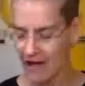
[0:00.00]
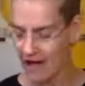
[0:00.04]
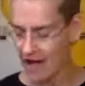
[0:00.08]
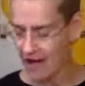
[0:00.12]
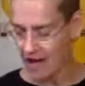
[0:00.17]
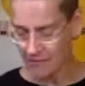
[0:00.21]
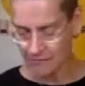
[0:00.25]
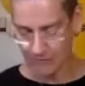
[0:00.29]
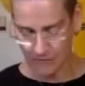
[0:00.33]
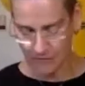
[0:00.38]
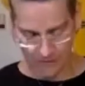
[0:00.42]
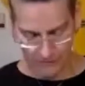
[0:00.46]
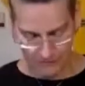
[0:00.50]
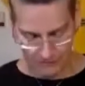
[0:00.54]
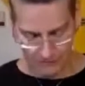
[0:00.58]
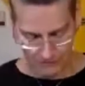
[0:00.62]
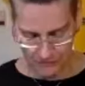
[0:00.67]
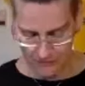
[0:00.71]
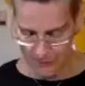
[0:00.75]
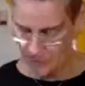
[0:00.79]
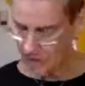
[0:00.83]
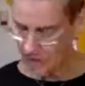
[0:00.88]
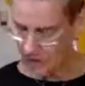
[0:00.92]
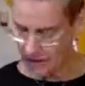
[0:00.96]
I'm grateful for
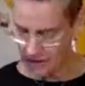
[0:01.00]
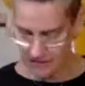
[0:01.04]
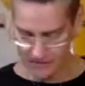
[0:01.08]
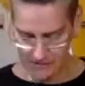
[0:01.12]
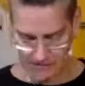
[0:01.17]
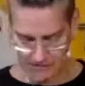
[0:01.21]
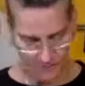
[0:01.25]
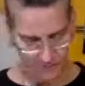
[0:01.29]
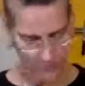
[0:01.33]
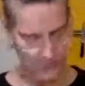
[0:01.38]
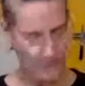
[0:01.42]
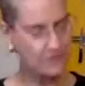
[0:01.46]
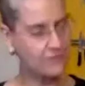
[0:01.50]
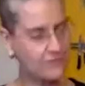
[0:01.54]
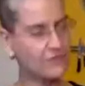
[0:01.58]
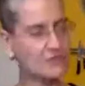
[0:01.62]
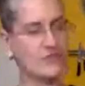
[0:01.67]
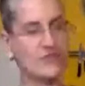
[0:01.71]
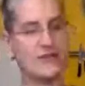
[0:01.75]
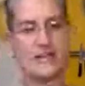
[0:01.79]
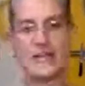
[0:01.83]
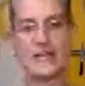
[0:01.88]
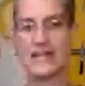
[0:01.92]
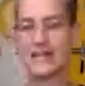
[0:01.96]
pears. I'm grateful for
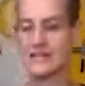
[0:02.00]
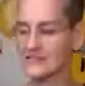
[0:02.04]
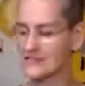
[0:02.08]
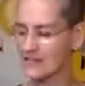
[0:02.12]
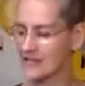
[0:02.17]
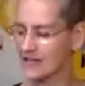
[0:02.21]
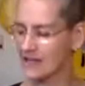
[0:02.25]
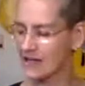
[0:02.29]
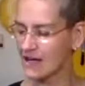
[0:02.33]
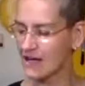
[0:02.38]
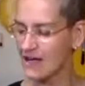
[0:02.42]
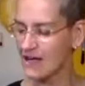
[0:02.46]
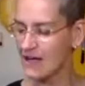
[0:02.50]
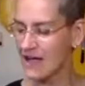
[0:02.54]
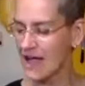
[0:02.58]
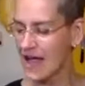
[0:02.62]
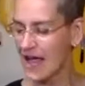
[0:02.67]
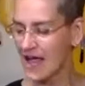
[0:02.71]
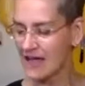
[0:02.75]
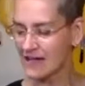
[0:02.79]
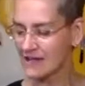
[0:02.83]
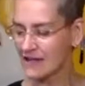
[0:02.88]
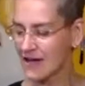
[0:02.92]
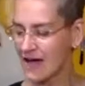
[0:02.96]
connecting.
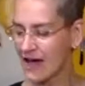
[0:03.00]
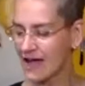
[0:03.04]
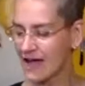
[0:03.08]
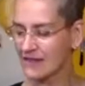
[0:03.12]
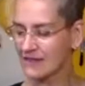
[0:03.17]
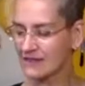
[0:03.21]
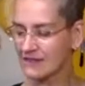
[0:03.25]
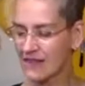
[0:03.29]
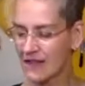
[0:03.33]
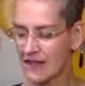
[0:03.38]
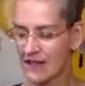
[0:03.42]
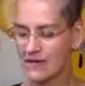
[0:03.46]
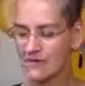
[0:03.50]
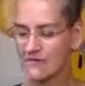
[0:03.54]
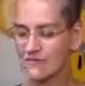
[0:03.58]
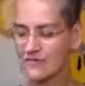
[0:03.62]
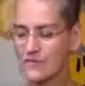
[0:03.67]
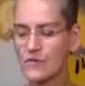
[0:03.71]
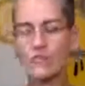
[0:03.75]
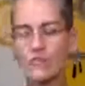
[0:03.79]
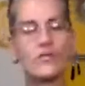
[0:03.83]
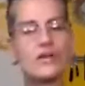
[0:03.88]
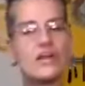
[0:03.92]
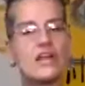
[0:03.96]
And I love
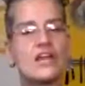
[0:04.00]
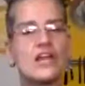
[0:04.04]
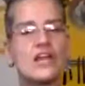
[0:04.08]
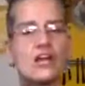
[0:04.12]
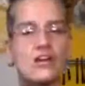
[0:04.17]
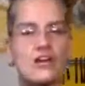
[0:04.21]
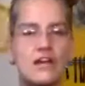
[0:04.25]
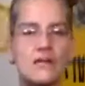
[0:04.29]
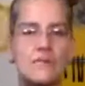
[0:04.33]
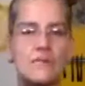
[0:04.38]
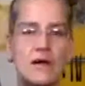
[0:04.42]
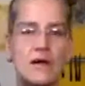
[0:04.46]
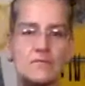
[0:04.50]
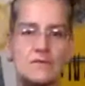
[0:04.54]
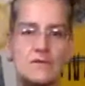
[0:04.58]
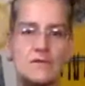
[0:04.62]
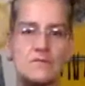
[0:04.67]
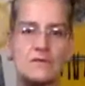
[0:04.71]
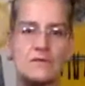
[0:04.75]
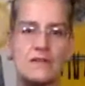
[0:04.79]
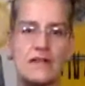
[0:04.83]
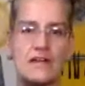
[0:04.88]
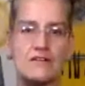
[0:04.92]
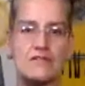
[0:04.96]
hearing about
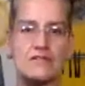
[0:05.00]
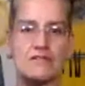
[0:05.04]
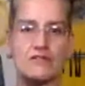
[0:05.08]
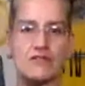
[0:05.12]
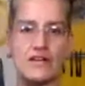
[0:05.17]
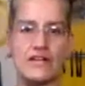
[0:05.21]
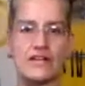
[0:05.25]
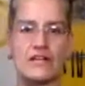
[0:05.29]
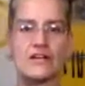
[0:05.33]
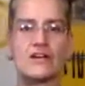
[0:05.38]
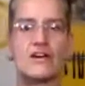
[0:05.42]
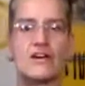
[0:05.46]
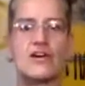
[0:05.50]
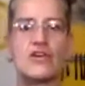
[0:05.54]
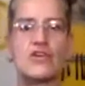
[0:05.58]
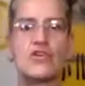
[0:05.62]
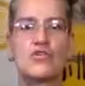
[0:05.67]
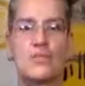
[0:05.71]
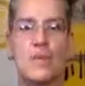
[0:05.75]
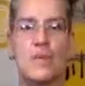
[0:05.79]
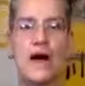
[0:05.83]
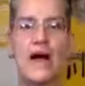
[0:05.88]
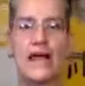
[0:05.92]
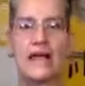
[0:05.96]
people like Frieda who
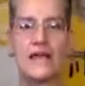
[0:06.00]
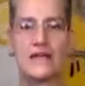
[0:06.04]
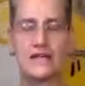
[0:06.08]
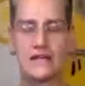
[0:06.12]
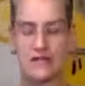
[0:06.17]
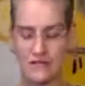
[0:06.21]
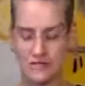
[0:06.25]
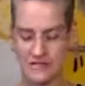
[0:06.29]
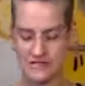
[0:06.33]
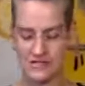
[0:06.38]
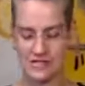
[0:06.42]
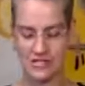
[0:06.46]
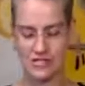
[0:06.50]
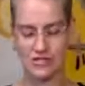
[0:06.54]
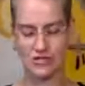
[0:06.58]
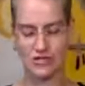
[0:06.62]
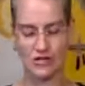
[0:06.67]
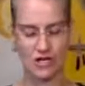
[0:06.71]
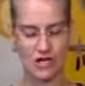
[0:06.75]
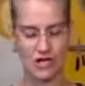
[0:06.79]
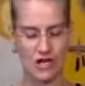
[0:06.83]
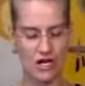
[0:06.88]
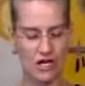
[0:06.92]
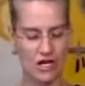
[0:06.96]
pioneered this. It took
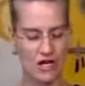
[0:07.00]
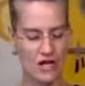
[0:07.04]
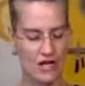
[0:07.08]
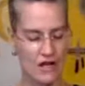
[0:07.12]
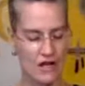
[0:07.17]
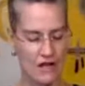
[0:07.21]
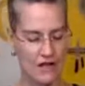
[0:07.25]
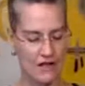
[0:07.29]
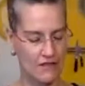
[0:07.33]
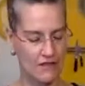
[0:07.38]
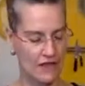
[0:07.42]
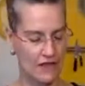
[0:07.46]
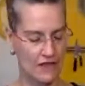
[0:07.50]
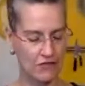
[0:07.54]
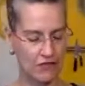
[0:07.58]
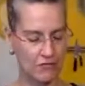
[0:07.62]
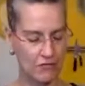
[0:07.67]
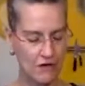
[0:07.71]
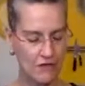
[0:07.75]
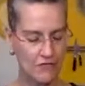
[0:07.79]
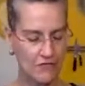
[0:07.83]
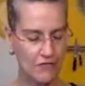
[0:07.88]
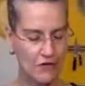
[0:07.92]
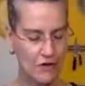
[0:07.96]
her like three
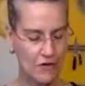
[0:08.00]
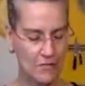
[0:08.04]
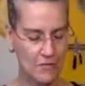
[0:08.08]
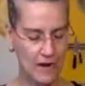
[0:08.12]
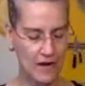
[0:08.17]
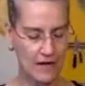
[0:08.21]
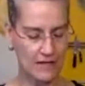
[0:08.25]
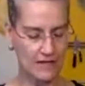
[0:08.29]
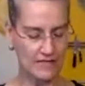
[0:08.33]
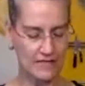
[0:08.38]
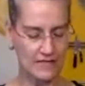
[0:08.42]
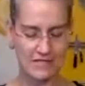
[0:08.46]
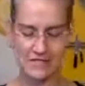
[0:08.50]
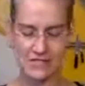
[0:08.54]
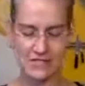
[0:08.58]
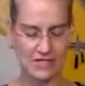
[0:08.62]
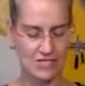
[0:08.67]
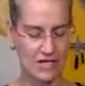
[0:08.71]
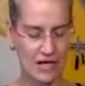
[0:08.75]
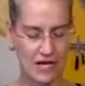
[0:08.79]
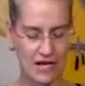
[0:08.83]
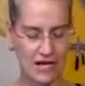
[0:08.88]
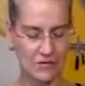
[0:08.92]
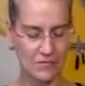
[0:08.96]
or four months.
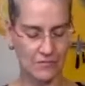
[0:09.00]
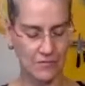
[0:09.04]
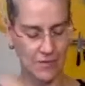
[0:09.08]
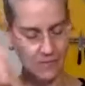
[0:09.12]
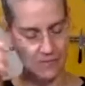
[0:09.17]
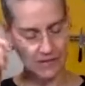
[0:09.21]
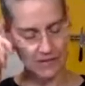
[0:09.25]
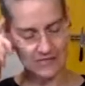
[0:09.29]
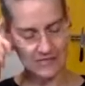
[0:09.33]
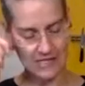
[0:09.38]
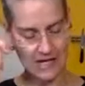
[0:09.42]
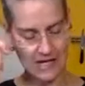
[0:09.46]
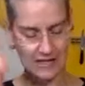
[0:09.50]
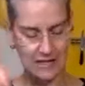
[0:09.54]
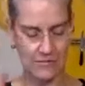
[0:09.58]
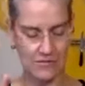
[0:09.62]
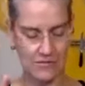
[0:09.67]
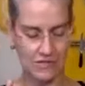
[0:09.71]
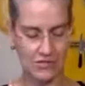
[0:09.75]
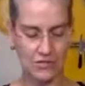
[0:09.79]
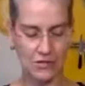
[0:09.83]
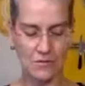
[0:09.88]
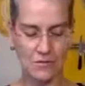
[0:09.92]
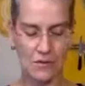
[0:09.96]
I don't remember exactly, but it
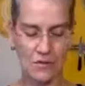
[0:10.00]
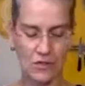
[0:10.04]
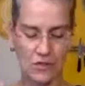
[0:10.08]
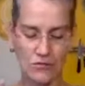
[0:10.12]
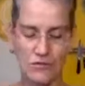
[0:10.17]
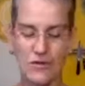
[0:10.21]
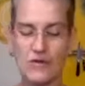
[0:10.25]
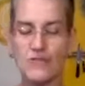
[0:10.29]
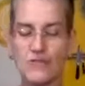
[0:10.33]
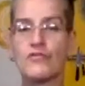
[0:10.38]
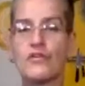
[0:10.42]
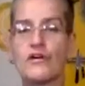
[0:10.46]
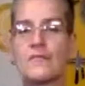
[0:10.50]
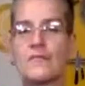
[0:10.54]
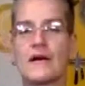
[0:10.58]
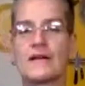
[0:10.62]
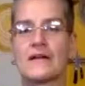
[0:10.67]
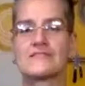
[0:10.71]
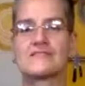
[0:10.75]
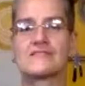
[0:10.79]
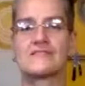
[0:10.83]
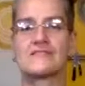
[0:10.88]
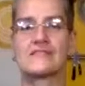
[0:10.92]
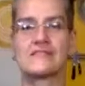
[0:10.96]
took her three or four
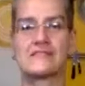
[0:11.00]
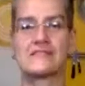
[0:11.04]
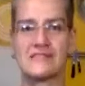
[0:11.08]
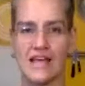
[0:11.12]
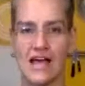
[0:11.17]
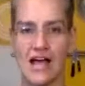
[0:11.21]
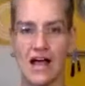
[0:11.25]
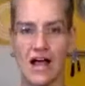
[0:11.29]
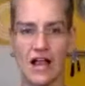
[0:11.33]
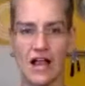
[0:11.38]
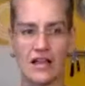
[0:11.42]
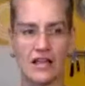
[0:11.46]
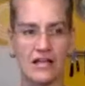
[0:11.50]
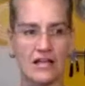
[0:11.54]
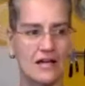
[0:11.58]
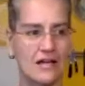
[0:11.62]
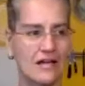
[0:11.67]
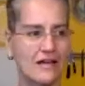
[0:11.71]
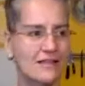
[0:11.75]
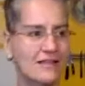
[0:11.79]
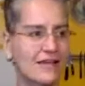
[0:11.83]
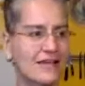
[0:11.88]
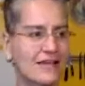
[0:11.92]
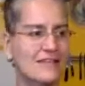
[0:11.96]
months to sell
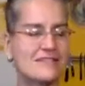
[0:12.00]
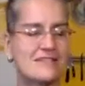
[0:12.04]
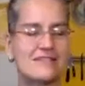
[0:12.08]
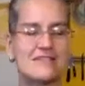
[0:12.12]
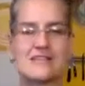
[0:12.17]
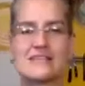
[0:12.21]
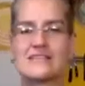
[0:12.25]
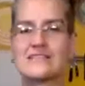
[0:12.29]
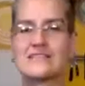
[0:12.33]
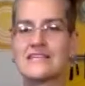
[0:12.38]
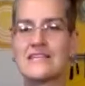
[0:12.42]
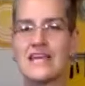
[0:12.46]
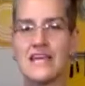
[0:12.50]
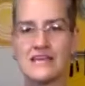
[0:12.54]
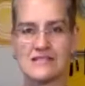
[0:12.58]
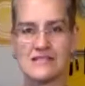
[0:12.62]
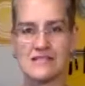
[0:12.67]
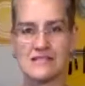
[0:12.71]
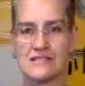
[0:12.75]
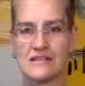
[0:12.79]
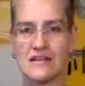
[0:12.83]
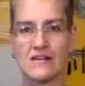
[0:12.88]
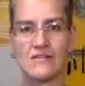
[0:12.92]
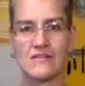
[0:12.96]
like 60
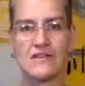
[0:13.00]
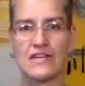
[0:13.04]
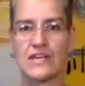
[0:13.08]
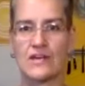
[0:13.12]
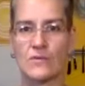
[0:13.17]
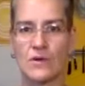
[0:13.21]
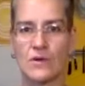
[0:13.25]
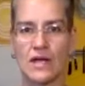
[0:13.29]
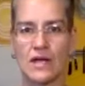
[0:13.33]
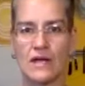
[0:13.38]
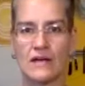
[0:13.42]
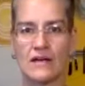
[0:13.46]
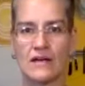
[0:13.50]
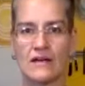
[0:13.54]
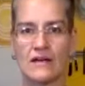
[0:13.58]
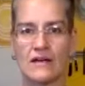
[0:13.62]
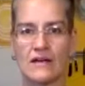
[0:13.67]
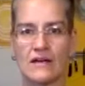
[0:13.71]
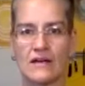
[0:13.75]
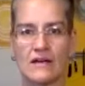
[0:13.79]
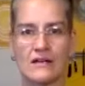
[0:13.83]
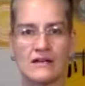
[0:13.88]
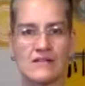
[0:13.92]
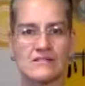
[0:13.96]
cases of kiwi
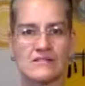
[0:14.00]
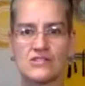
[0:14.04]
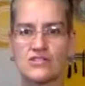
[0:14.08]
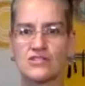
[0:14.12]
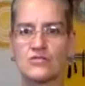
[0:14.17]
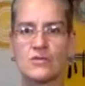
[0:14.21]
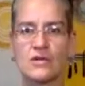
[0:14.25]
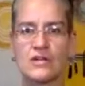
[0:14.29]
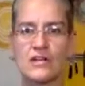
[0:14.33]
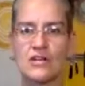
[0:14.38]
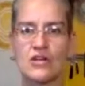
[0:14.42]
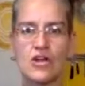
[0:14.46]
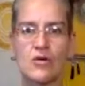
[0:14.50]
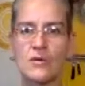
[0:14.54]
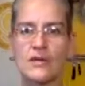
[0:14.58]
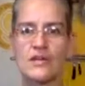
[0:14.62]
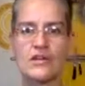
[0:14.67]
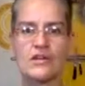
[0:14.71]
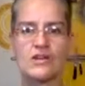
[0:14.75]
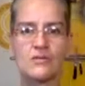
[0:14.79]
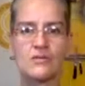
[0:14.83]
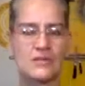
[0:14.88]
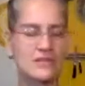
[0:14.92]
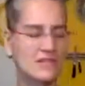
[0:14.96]
because nobody nobody
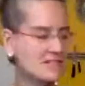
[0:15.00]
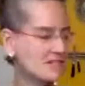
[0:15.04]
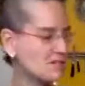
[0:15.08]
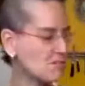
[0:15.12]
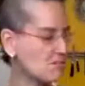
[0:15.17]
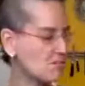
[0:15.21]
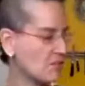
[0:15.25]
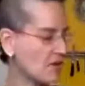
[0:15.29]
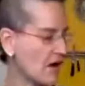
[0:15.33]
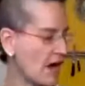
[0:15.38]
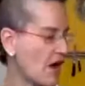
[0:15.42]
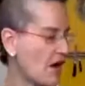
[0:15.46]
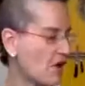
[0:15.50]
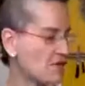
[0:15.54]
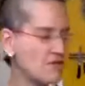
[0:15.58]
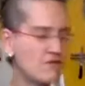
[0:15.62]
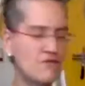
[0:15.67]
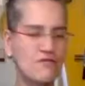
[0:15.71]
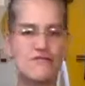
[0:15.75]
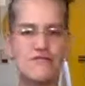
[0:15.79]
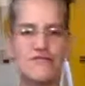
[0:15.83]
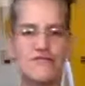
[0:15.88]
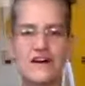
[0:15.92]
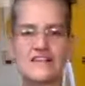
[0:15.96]
knew what this brown
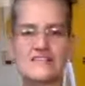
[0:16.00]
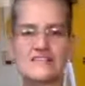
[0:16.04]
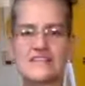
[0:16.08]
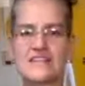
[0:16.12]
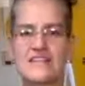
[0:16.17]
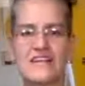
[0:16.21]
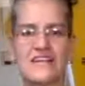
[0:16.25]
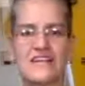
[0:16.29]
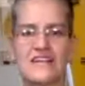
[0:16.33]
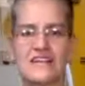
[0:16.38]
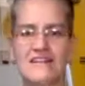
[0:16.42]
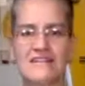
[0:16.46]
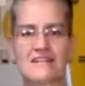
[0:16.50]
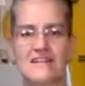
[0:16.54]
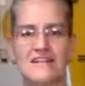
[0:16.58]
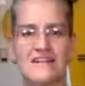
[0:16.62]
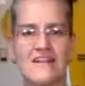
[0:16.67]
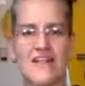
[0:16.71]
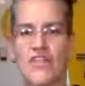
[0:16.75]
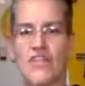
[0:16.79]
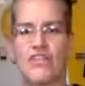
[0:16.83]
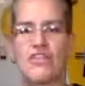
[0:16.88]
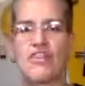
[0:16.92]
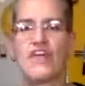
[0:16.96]
fuzzy
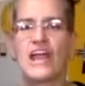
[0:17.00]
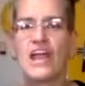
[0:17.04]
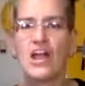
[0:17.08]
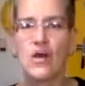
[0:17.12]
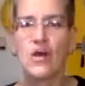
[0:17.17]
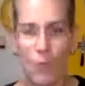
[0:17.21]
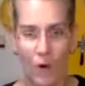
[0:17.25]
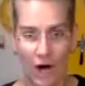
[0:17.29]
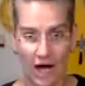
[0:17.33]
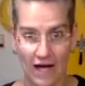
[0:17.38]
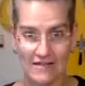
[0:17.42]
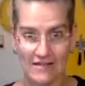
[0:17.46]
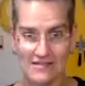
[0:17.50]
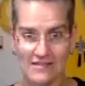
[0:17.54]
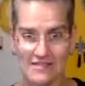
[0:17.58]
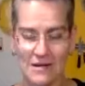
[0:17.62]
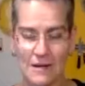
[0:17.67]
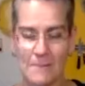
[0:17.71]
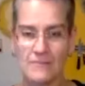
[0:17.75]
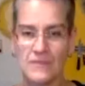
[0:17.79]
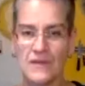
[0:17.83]
thing was.